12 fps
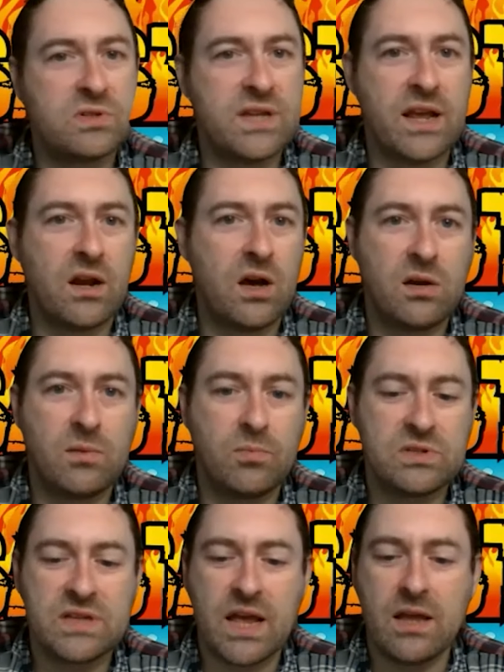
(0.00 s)

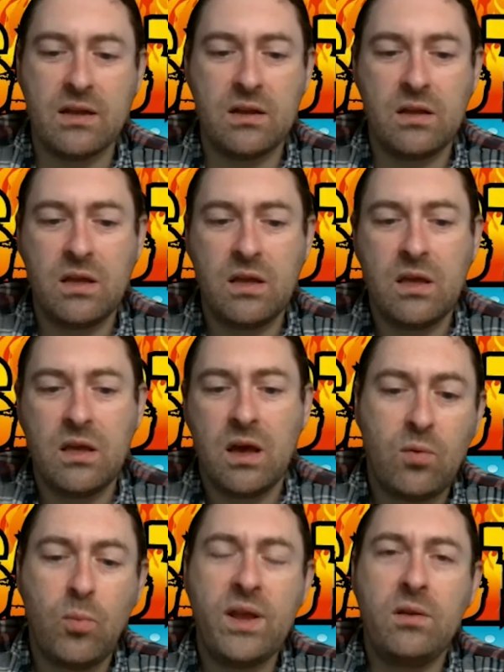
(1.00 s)
100%.
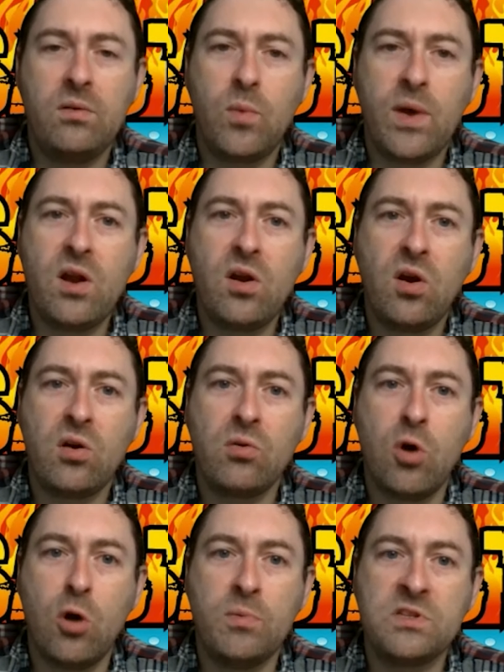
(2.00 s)
And when are
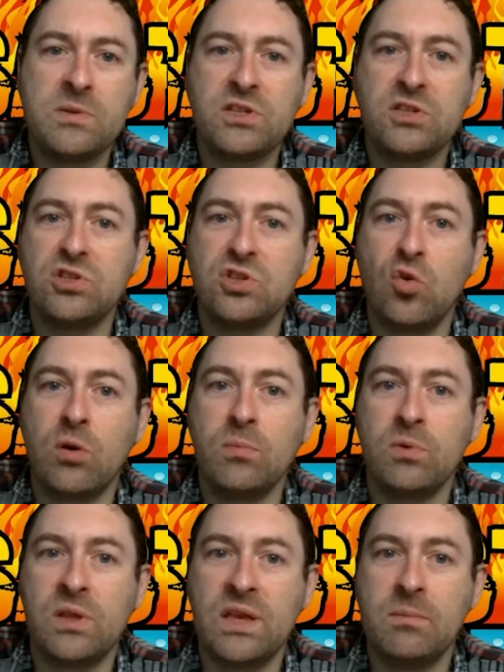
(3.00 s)
home inspections
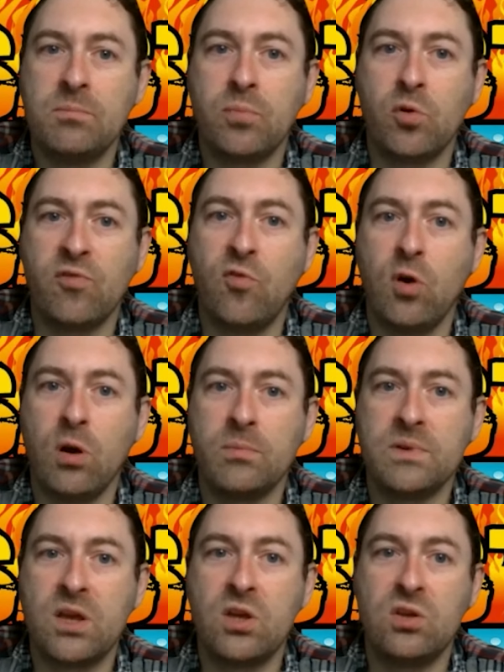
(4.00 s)
normally
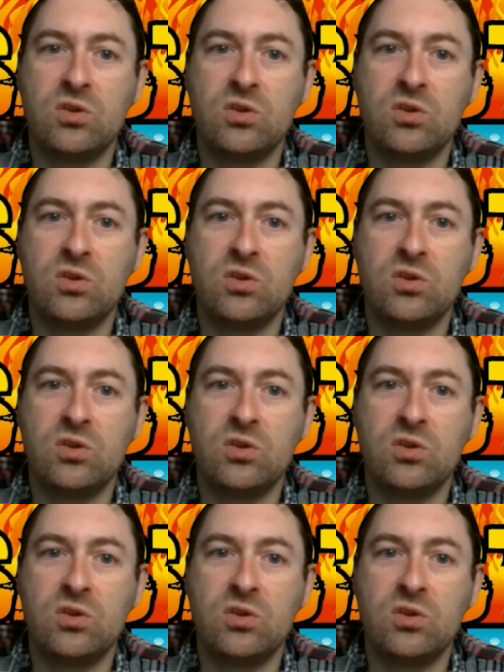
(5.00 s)
performed?